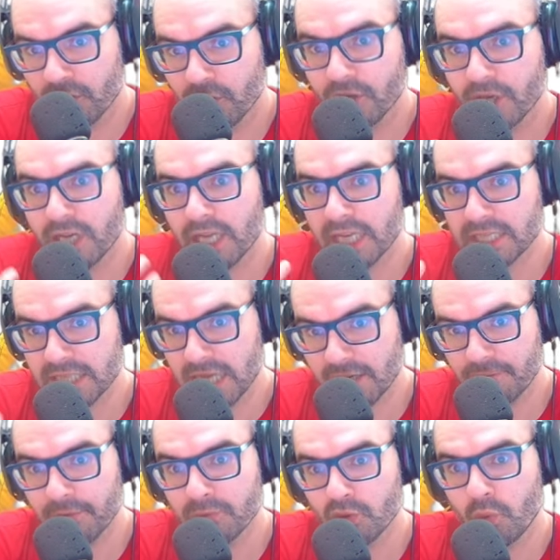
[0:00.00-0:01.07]
You're going to get
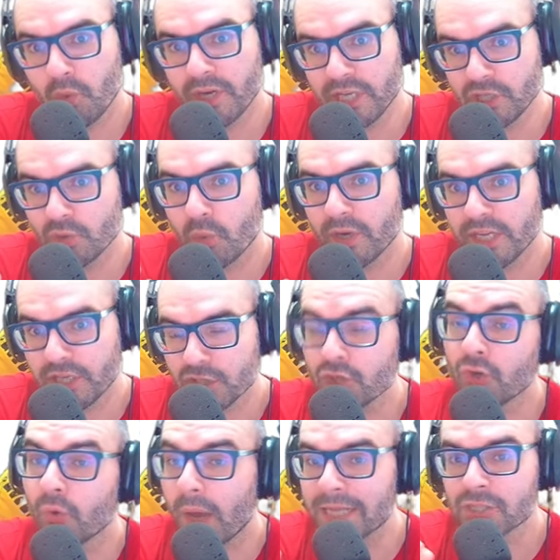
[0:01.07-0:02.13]
data from
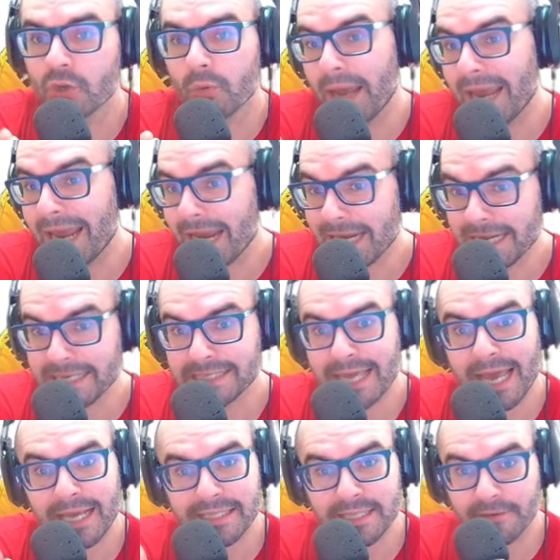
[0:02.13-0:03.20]
2022. And so any
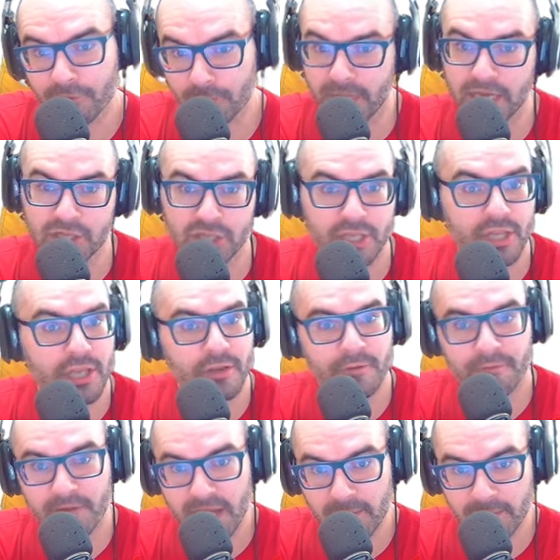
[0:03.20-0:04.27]
tax information that your
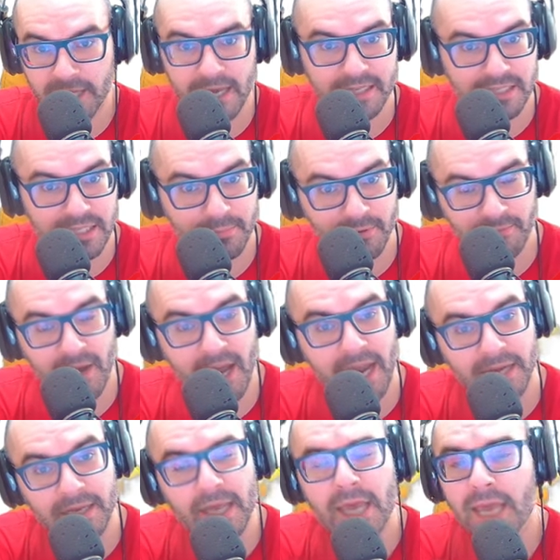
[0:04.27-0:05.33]
family has to
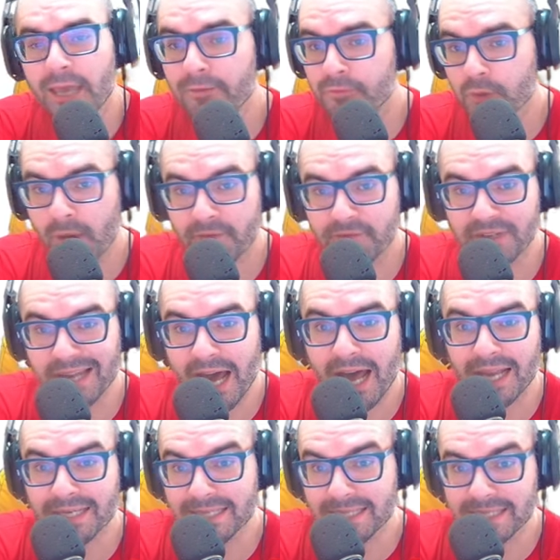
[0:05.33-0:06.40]
provide, if you have
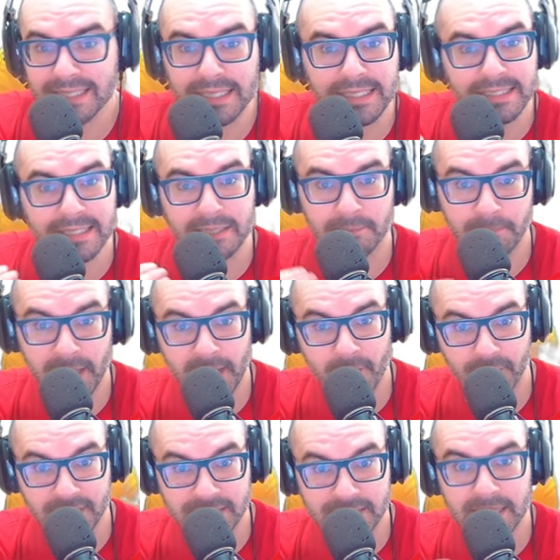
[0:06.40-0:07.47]
non-citizen
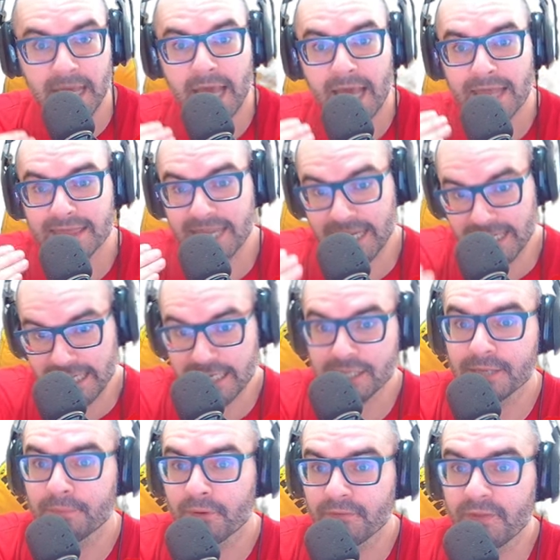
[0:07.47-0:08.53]
parents, they need
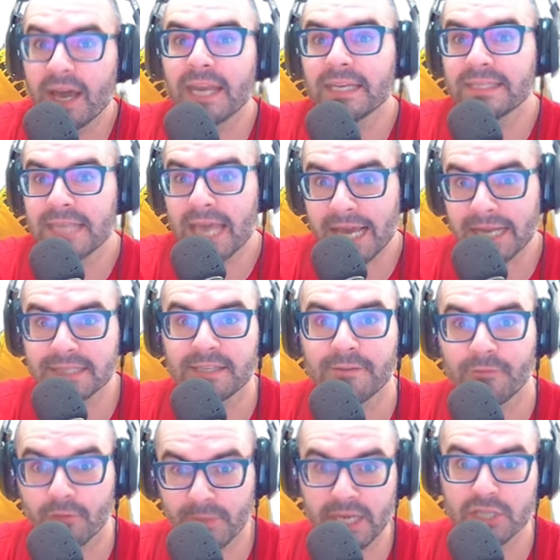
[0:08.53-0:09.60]
to provide tax
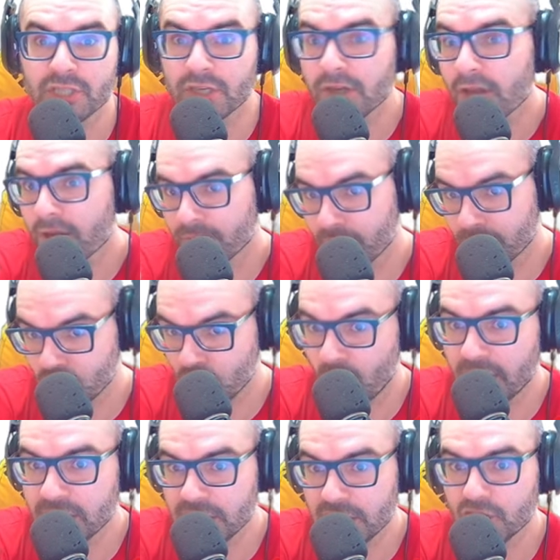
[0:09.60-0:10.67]
information from
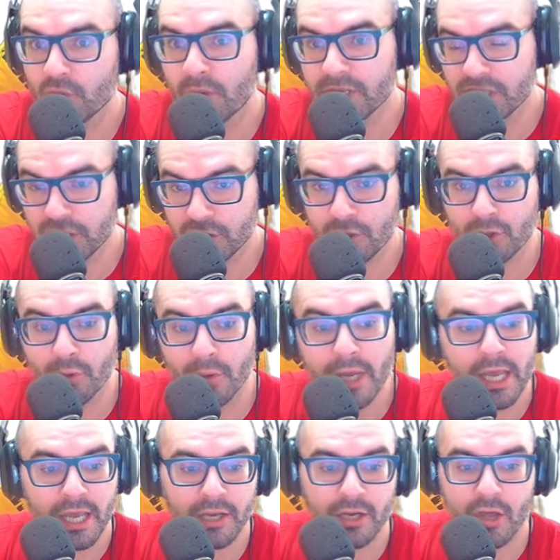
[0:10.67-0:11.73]
2022.
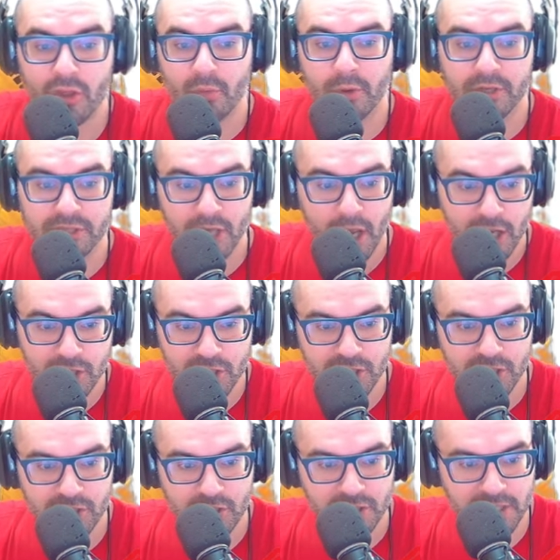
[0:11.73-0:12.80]
In other words,
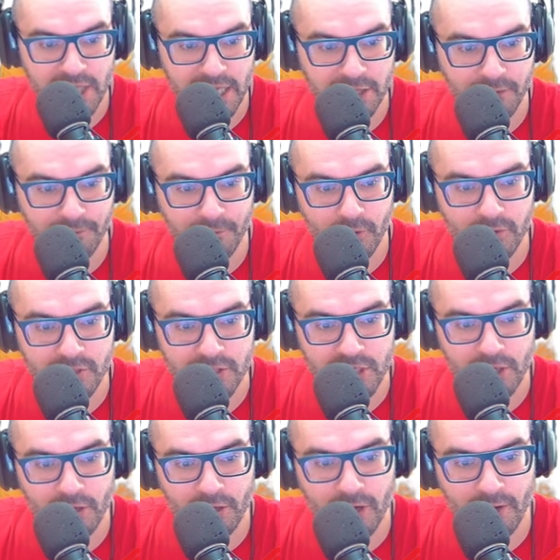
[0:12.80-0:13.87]
just take the first
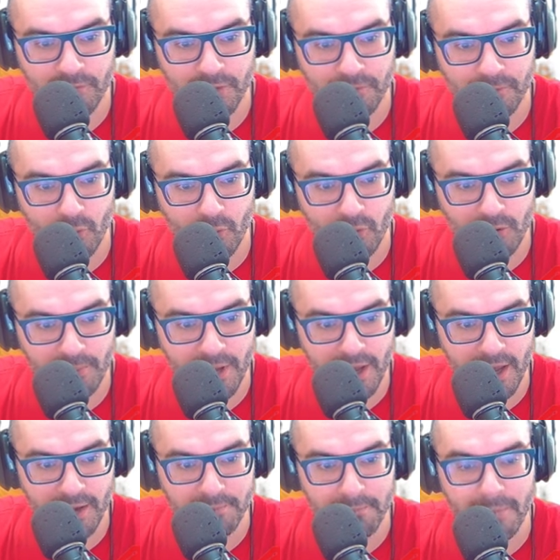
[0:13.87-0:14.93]
year of the form
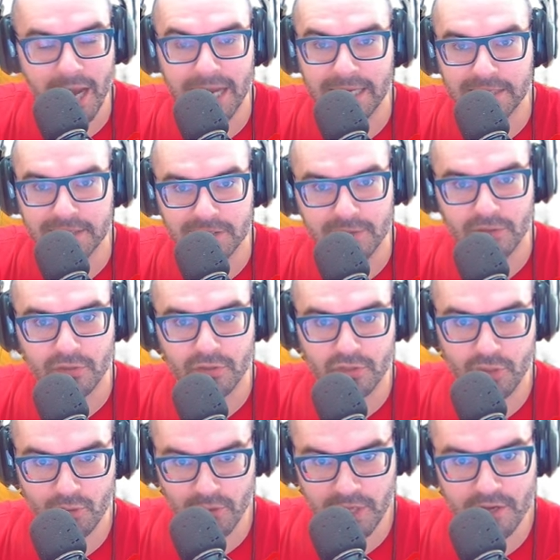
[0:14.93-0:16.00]
and minus
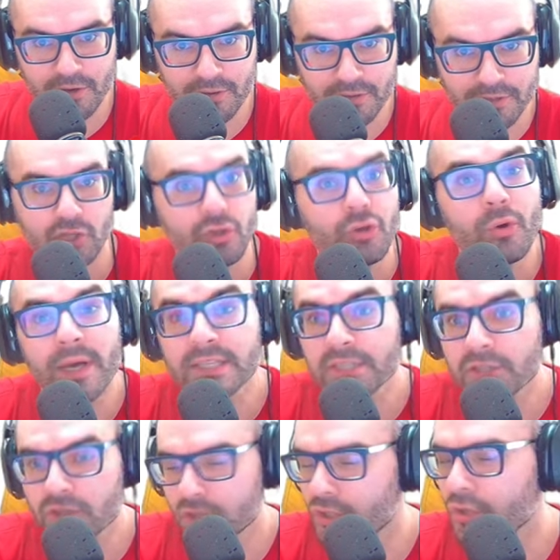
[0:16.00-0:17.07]
2 years. You as
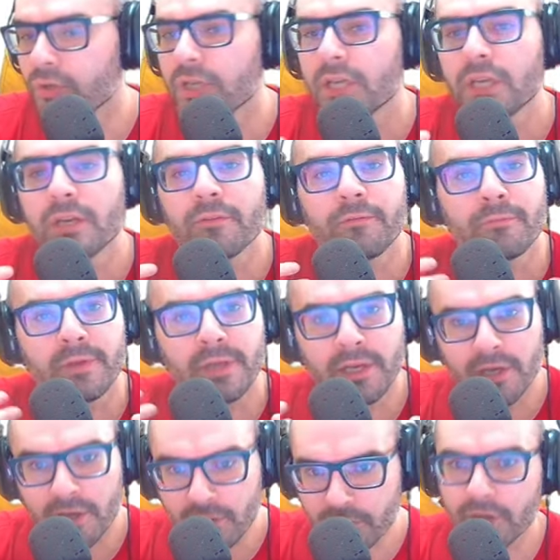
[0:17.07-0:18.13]
a student in
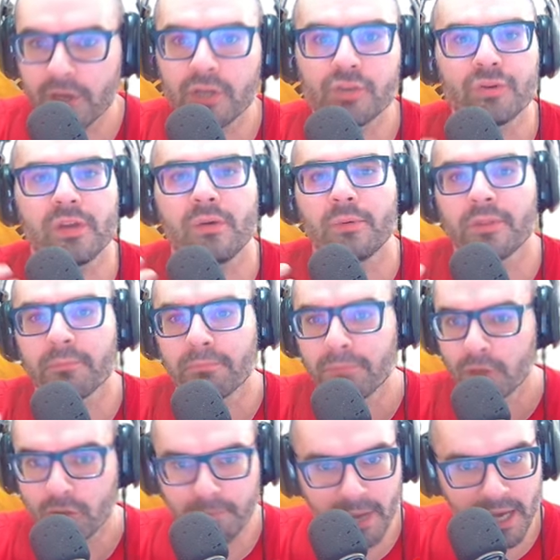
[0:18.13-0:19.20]
another country with a
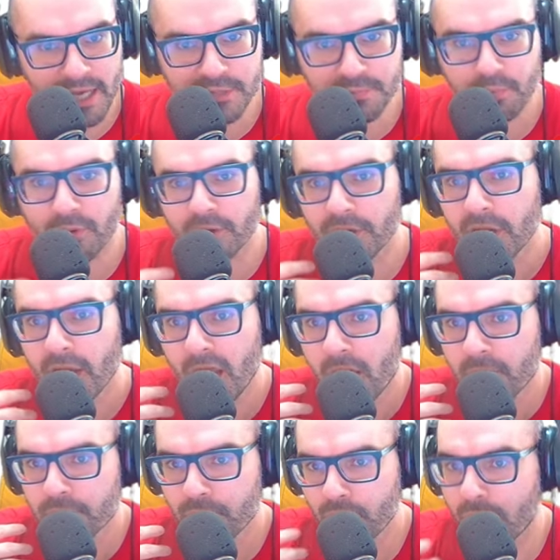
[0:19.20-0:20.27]
blue passport
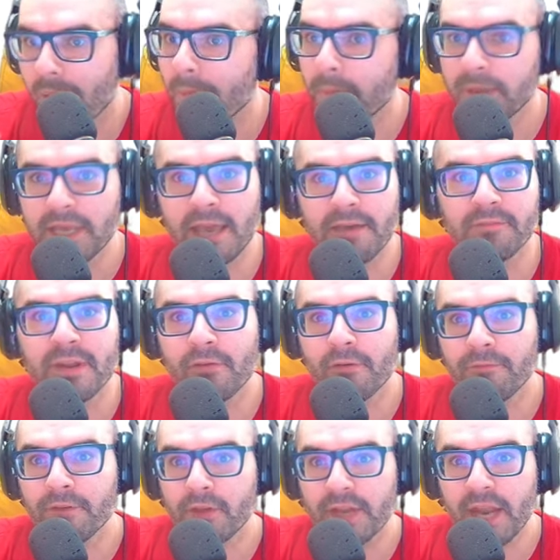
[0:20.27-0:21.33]
probably have never
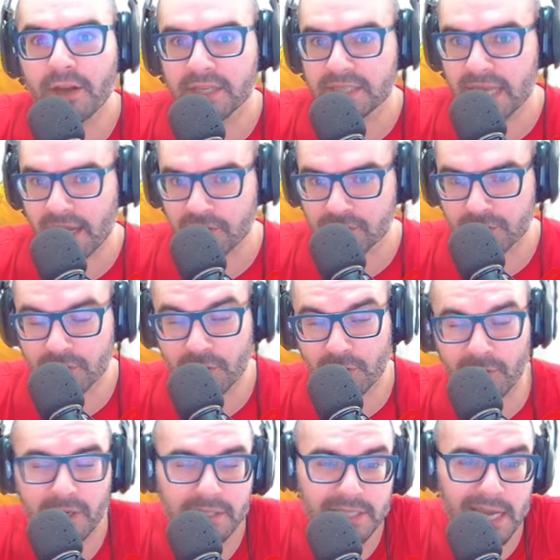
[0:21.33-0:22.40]
filled out a tax
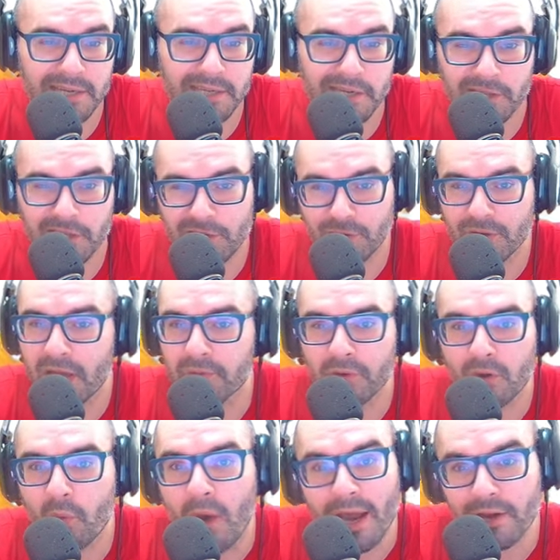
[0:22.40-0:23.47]
return, and technically you're not
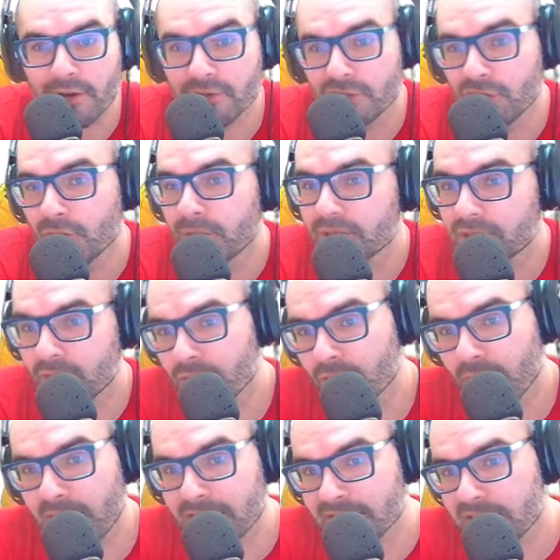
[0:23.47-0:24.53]
required to until
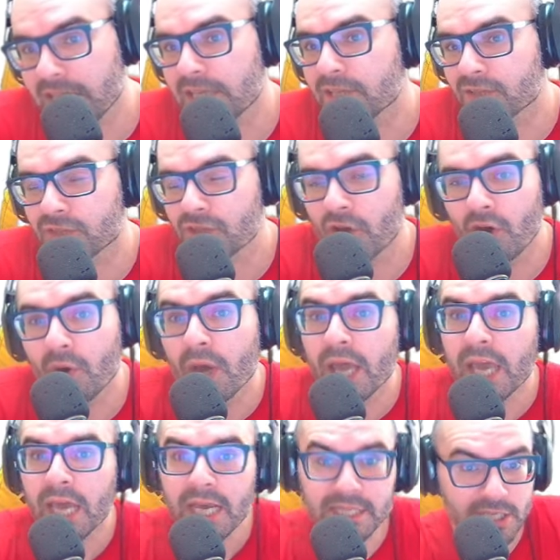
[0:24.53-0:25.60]
you're 18. So
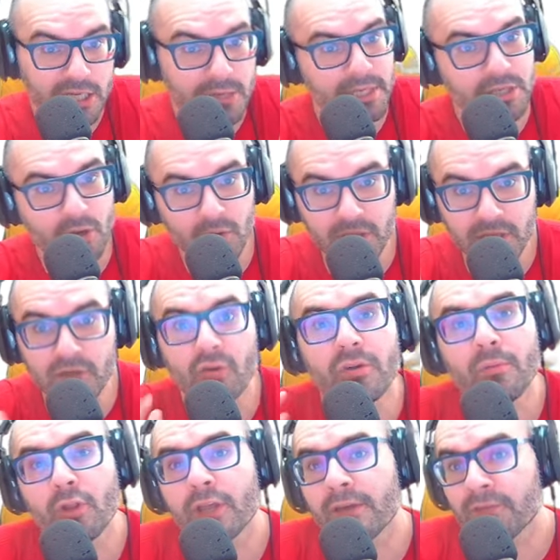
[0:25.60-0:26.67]
it's going to be totally
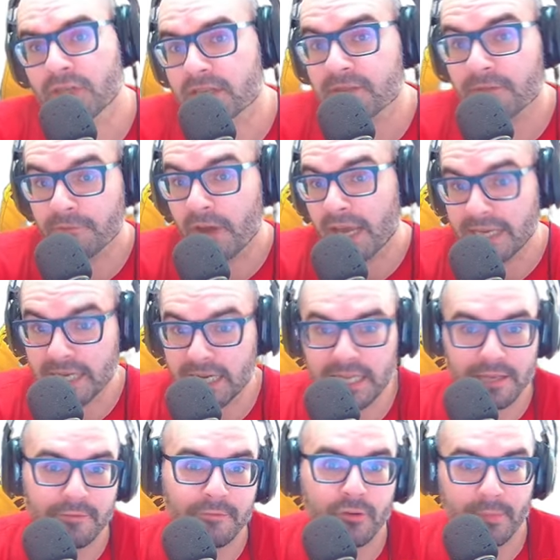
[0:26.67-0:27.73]
normal if it doesn't find any
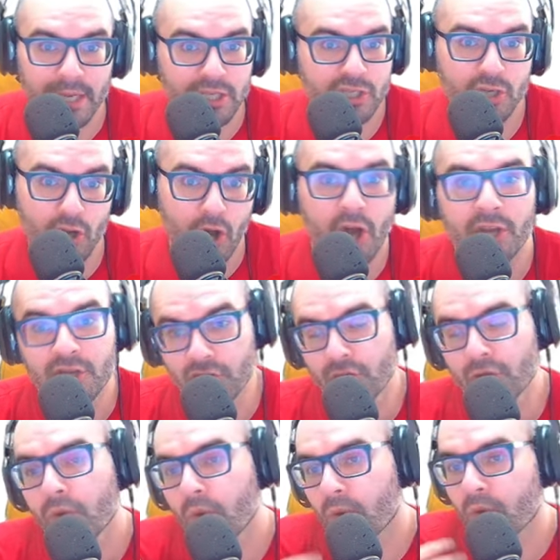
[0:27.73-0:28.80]
information on
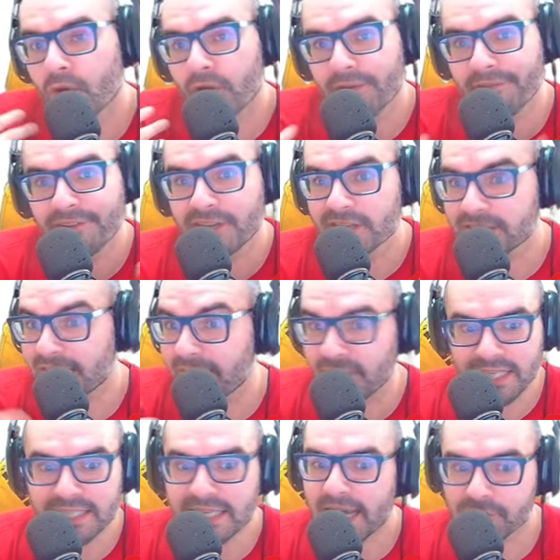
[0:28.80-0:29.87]
you or if it doesn't have
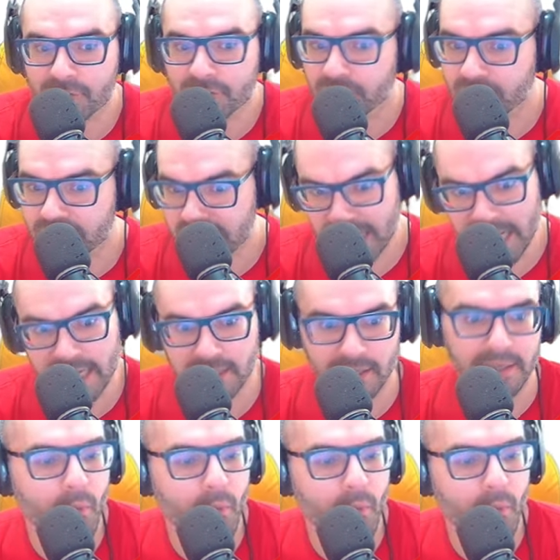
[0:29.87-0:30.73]
any tax return data.